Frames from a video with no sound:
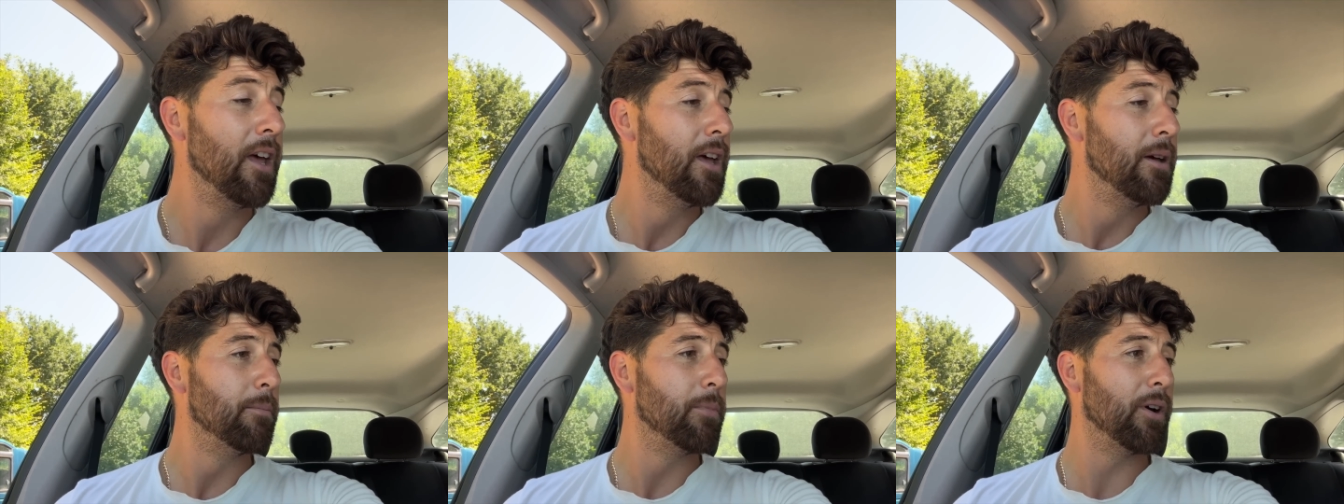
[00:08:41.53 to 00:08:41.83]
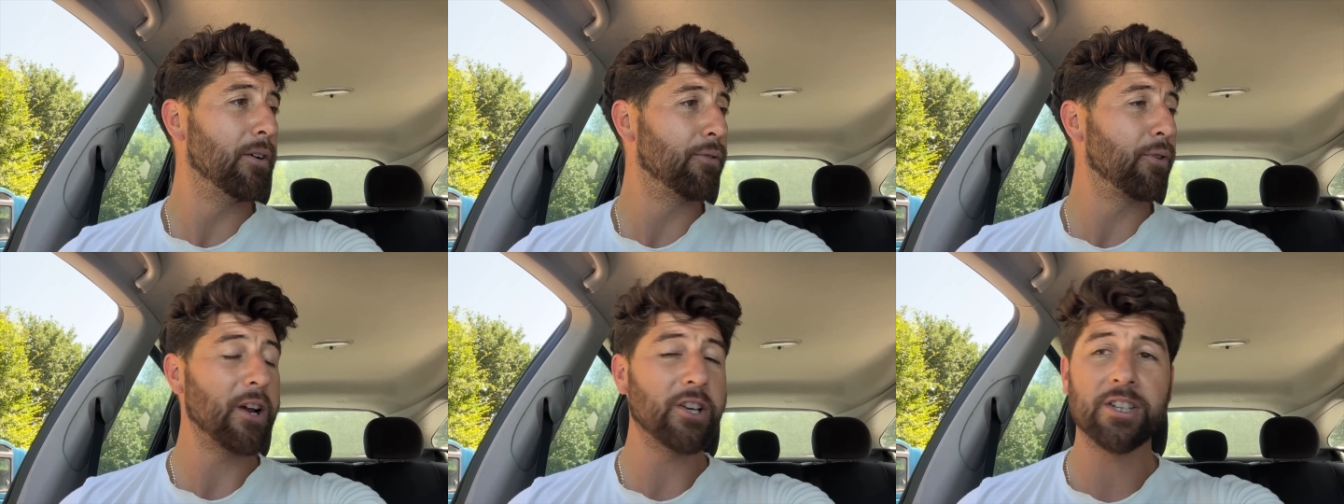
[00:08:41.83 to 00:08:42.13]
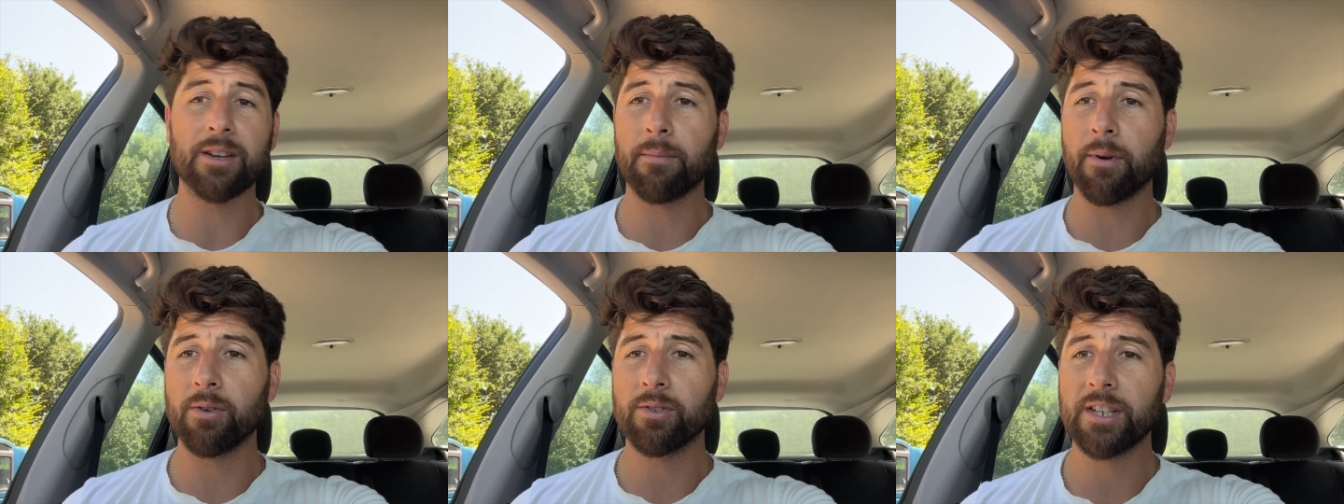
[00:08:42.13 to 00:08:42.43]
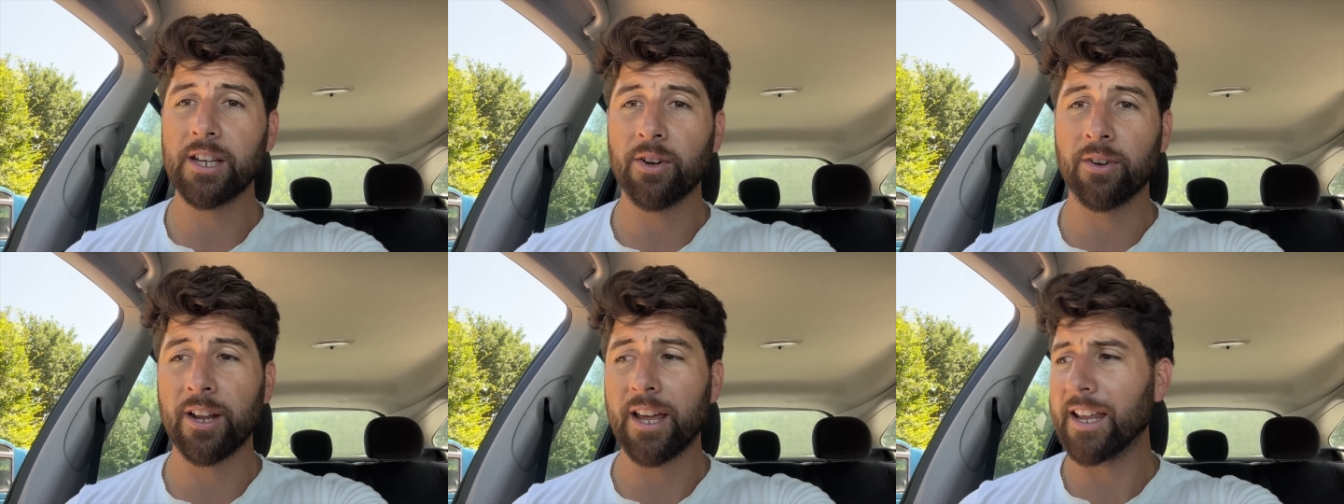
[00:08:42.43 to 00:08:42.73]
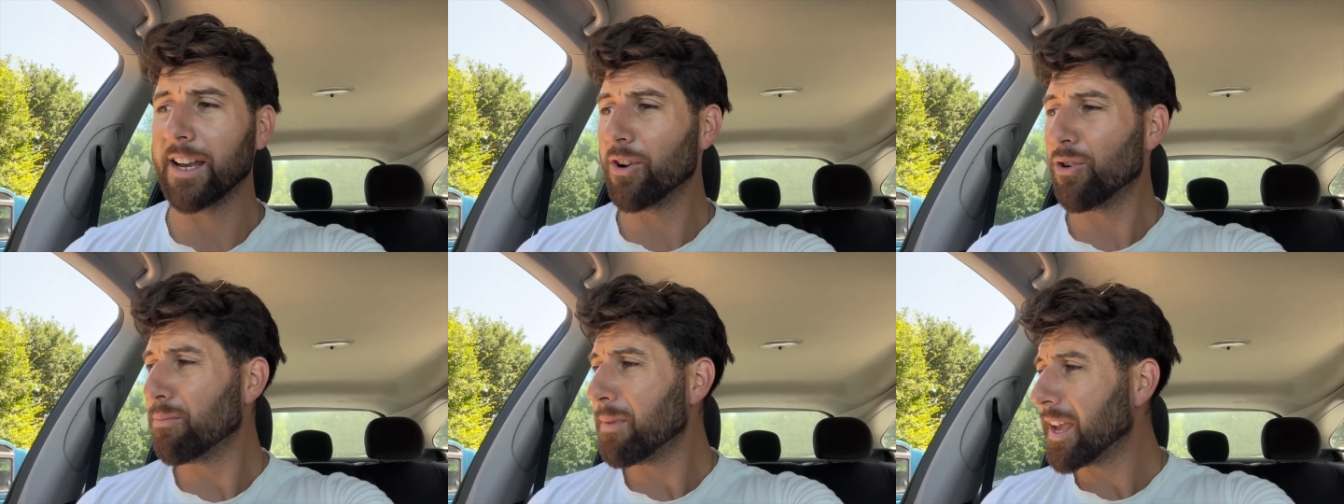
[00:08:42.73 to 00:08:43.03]
put a fresh MOT on it,
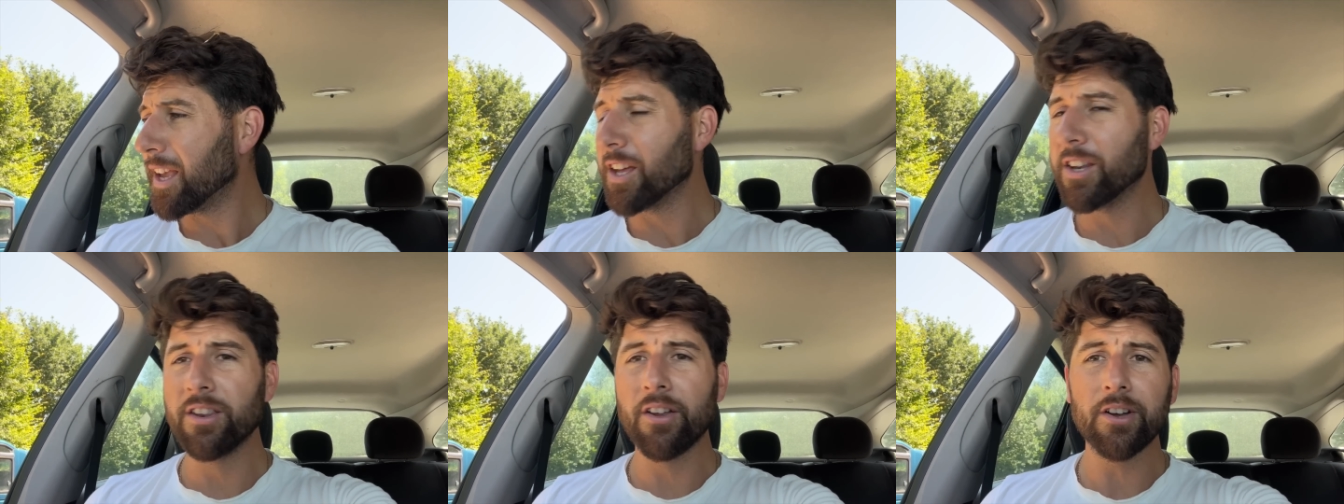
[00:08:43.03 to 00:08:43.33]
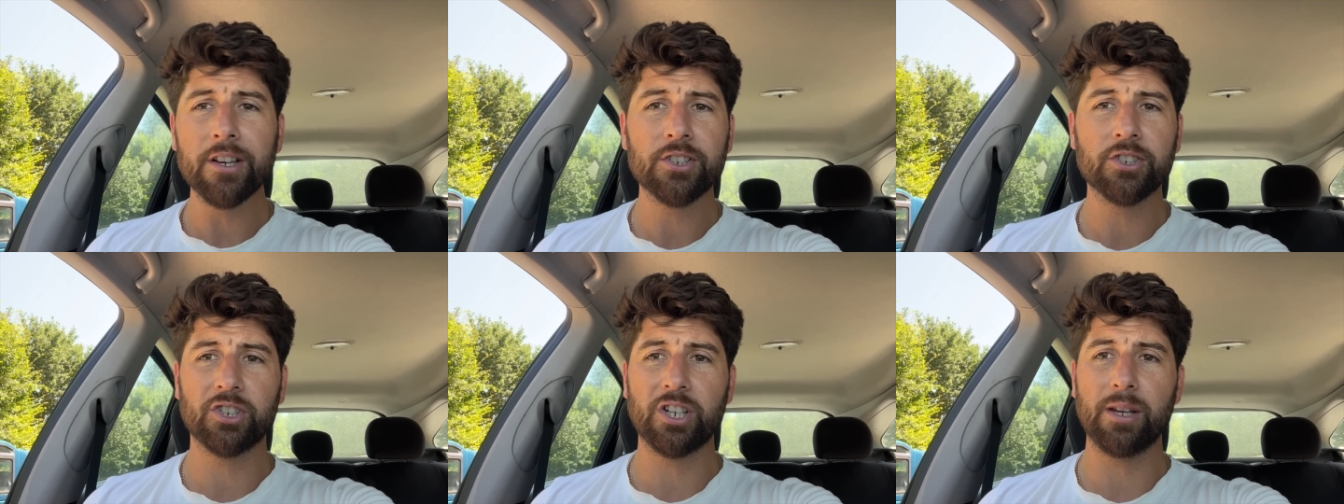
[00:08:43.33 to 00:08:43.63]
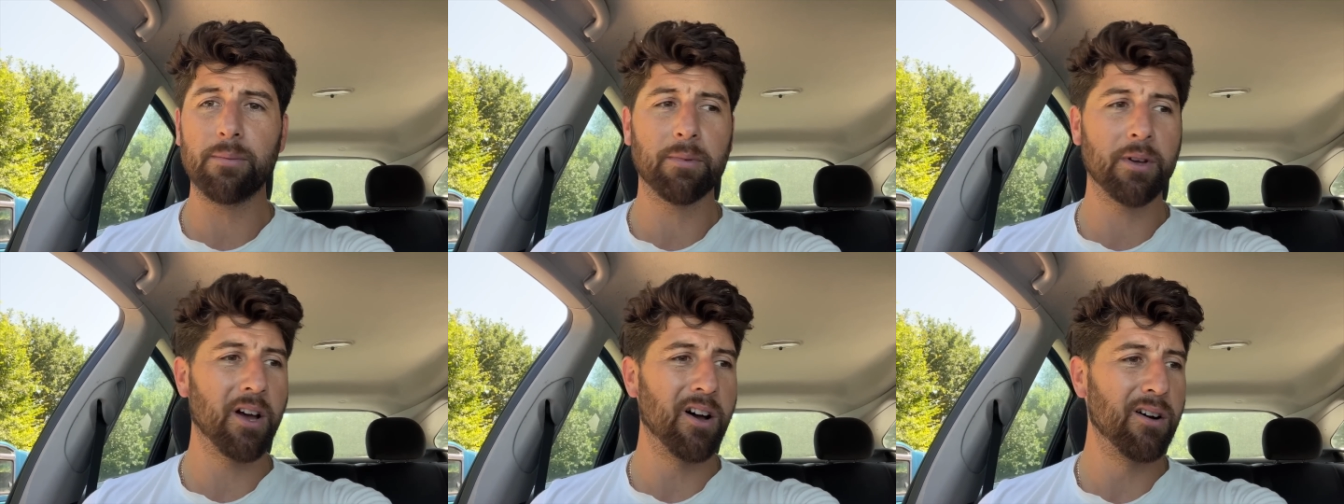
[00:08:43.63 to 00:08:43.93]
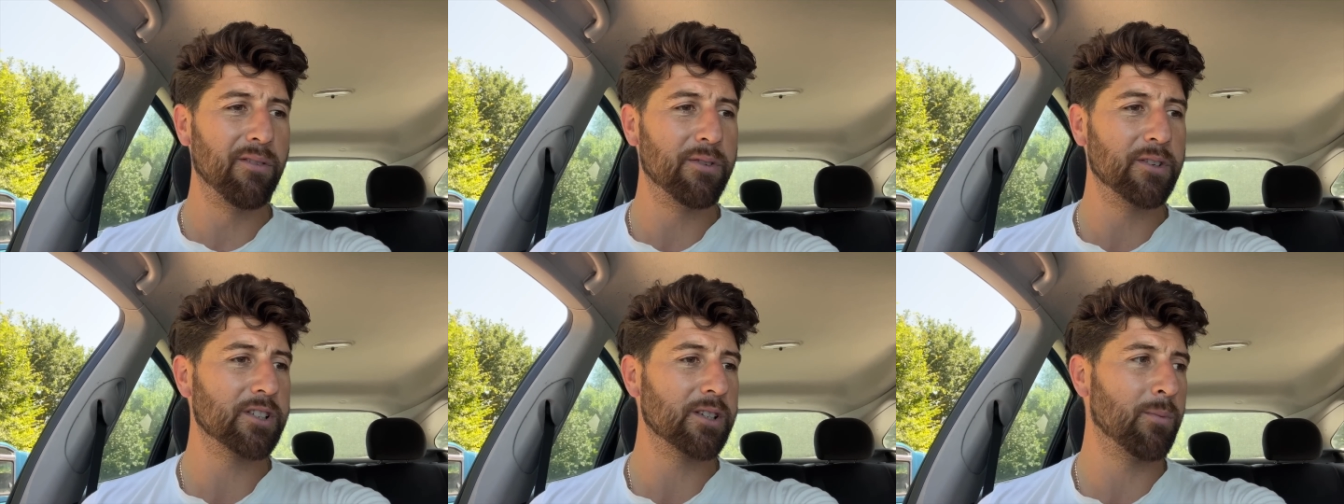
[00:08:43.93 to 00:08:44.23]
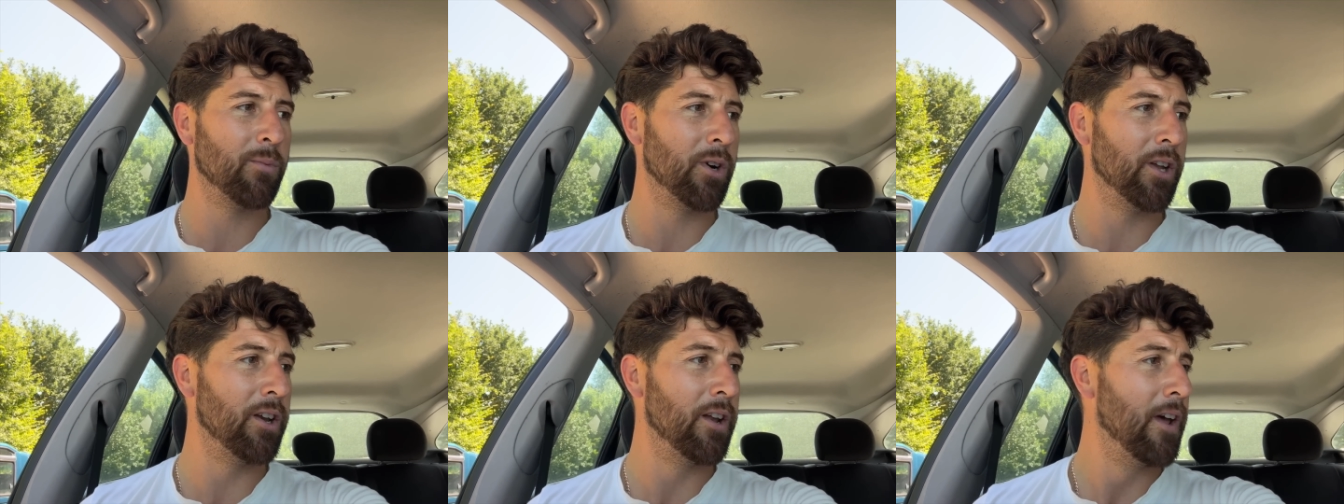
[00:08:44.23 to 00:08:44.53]
and it will make a nice cheap car for
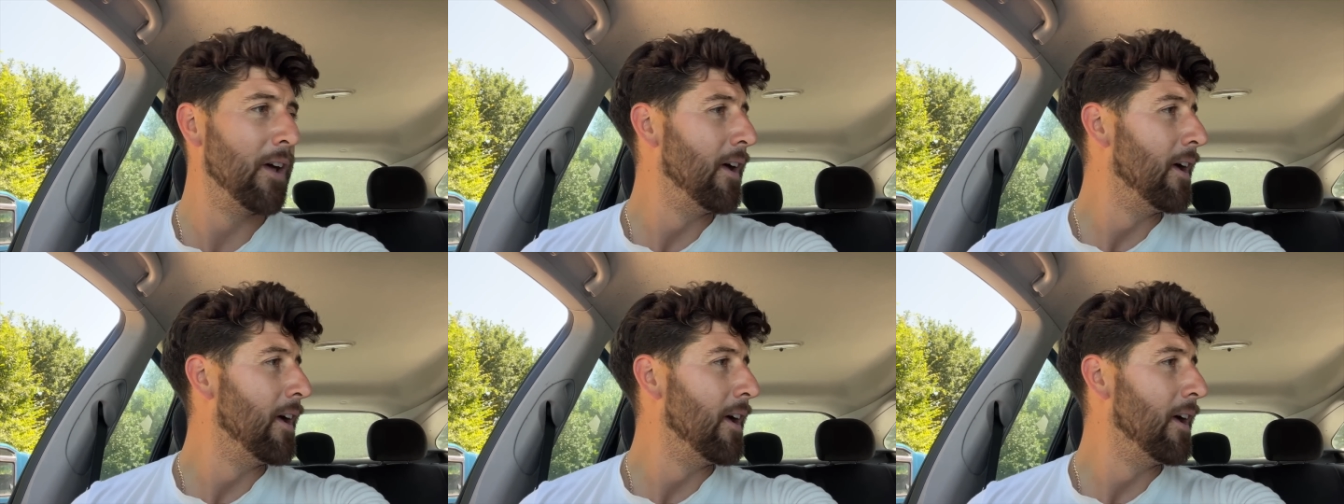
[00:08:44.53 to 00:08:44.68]
someone.